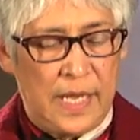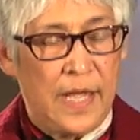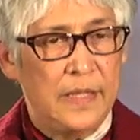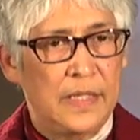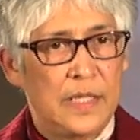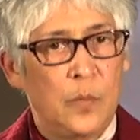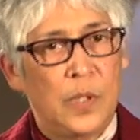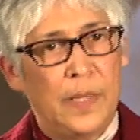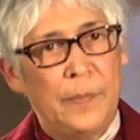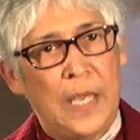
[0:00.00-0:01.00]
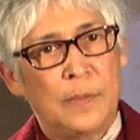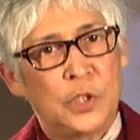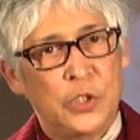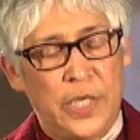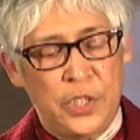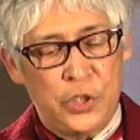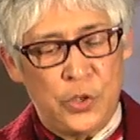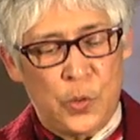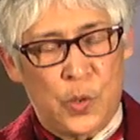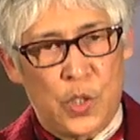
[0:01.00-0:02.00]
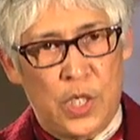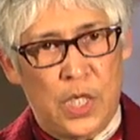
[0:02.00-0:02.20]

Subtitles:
and that they will be able to endure.